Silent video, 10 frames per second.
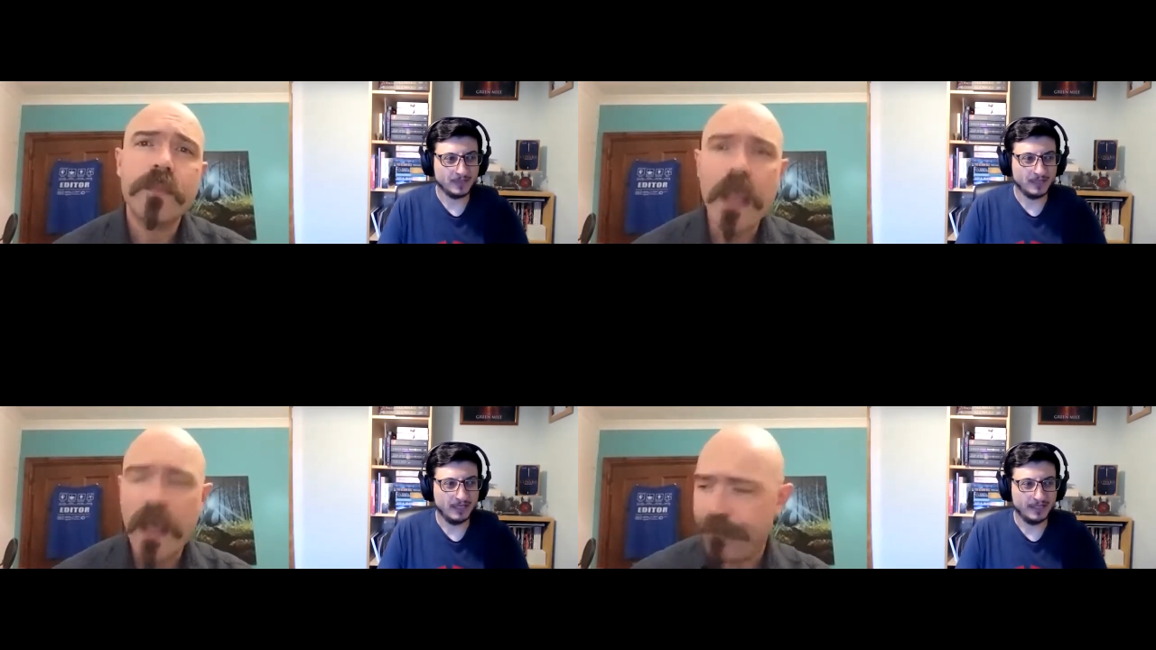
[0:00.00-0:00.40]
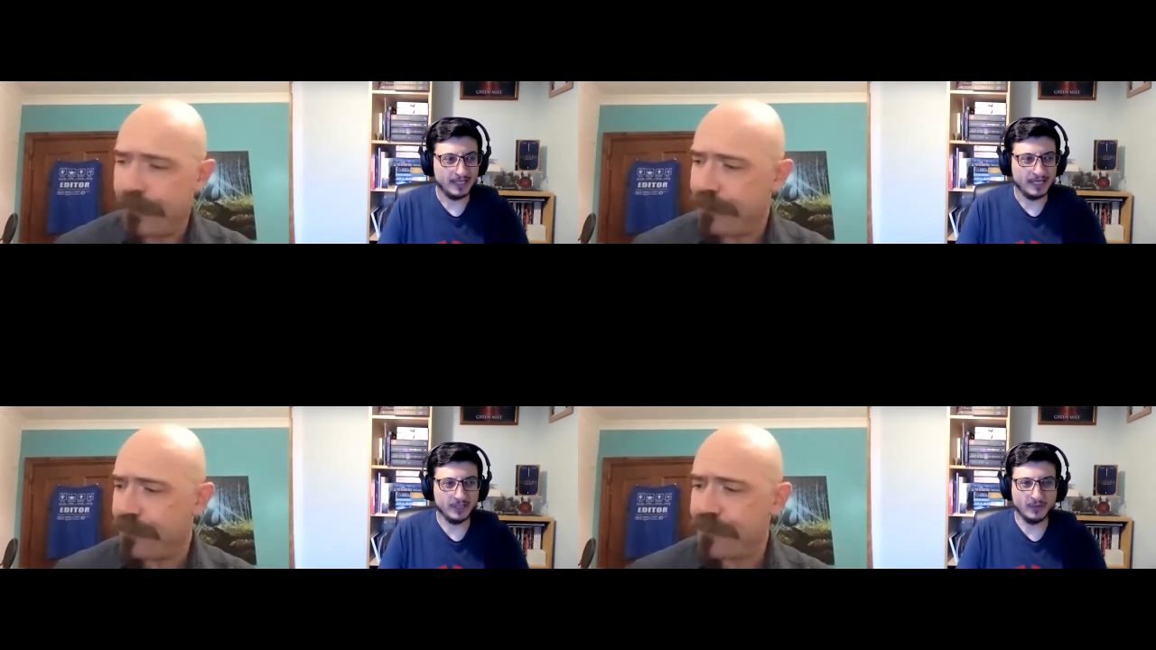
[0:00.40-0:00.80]
Speaker 1: Yeah. And
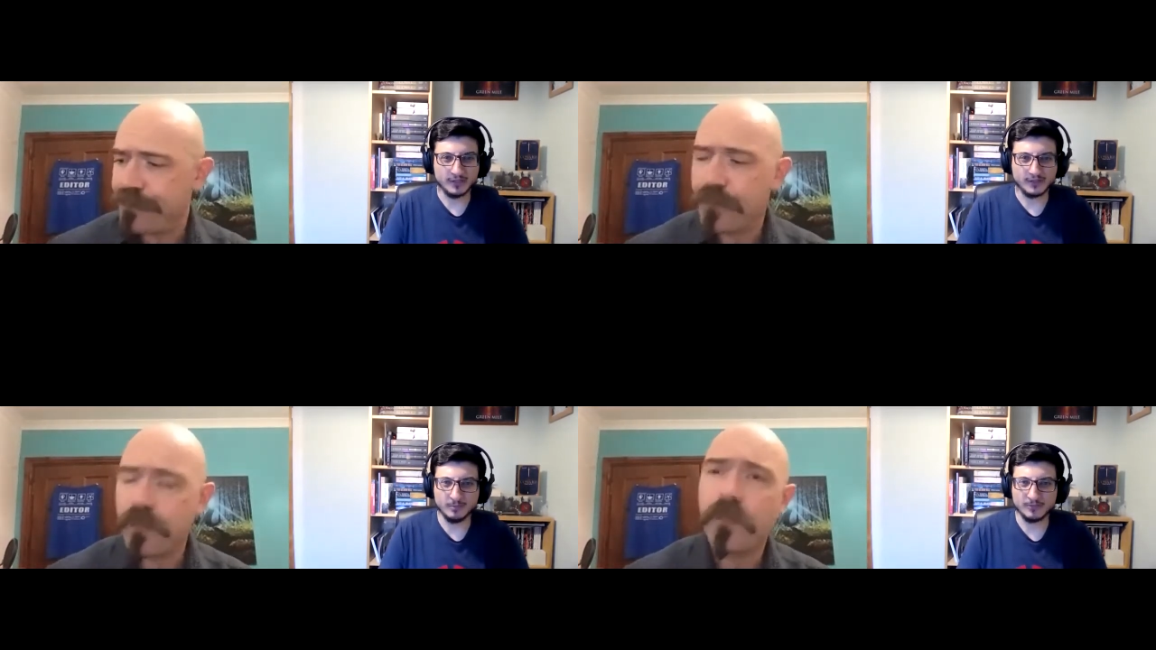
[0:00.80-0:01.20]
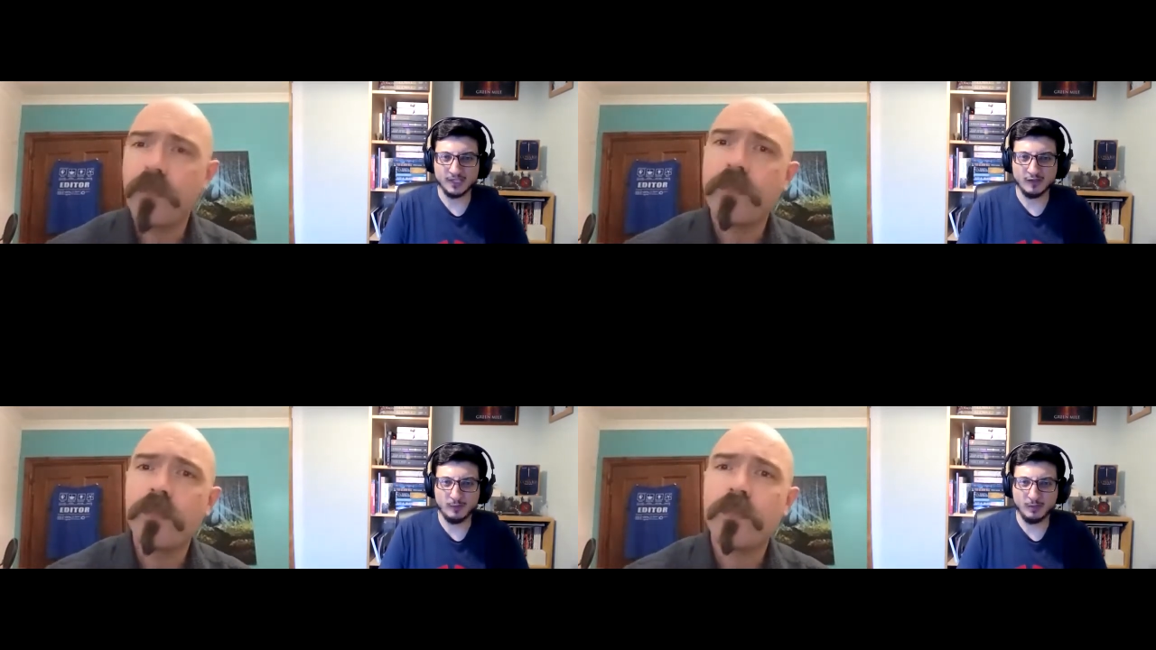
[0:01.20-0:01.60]
I know that some
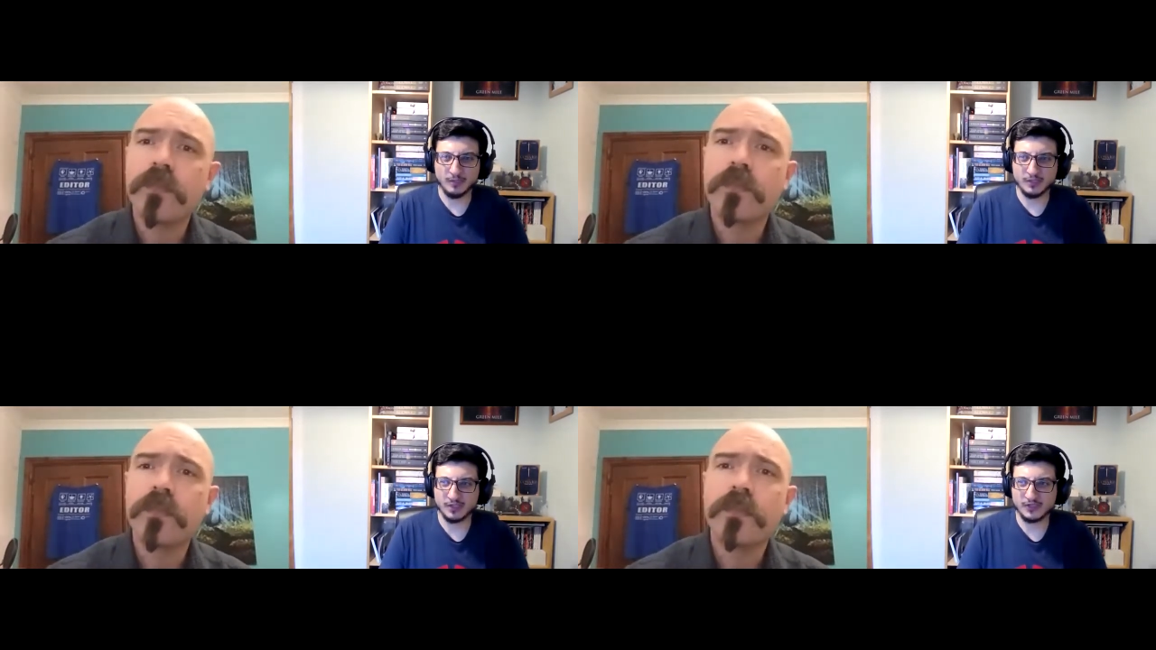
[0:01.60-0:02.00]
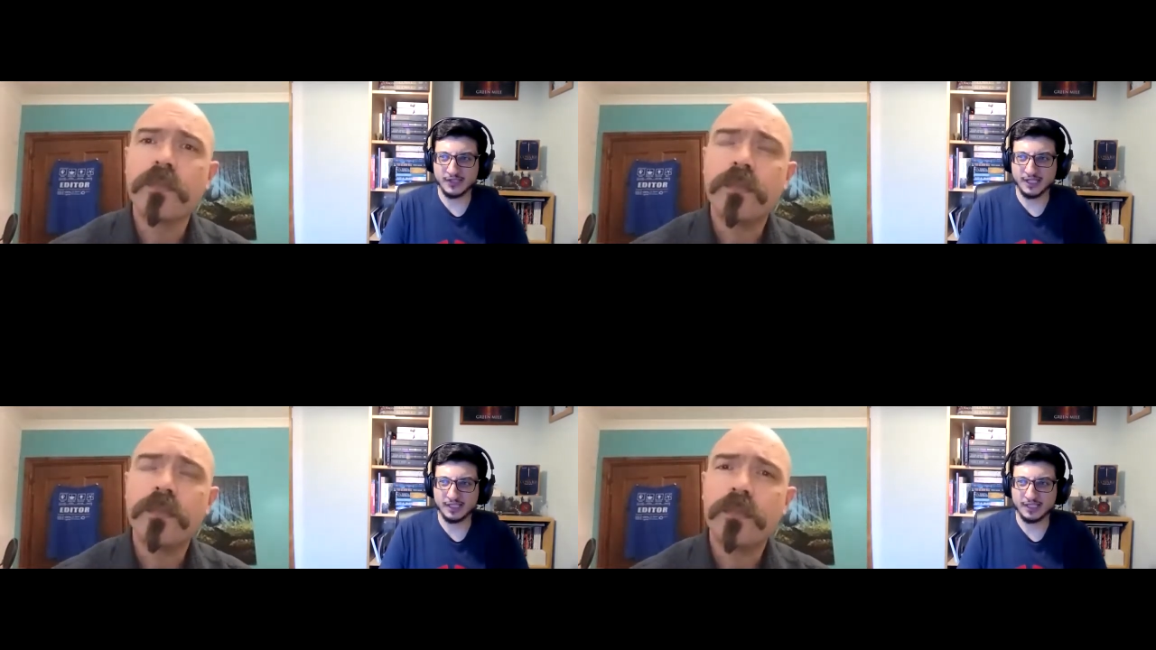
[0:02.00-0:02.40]
self publishers
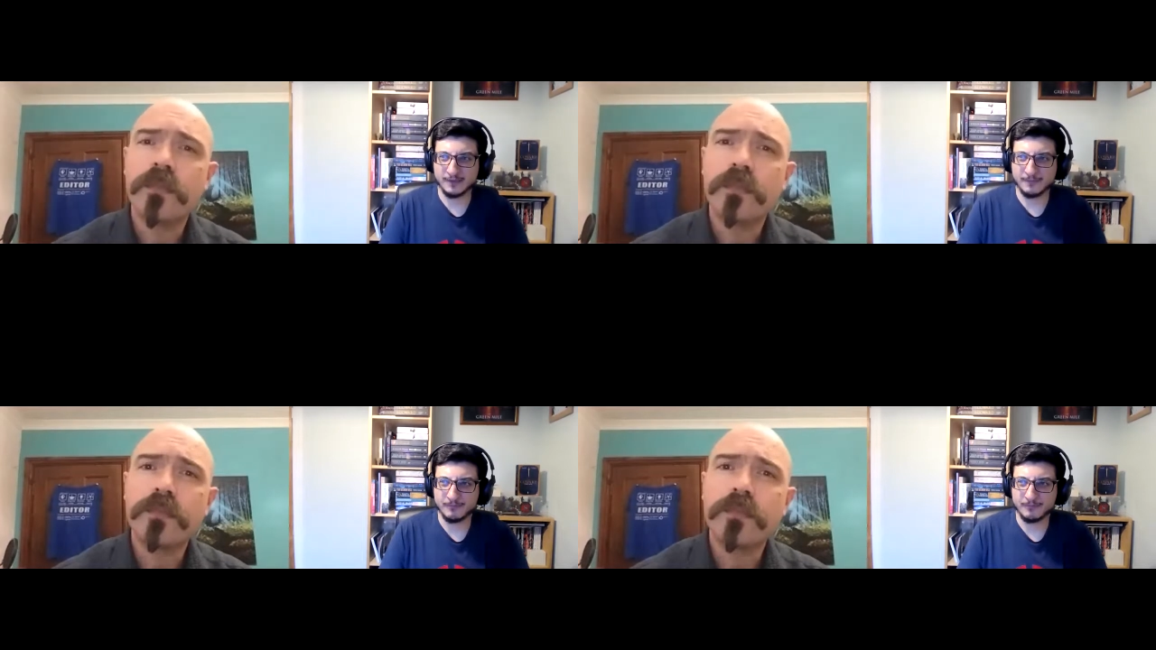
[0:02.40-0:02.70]
think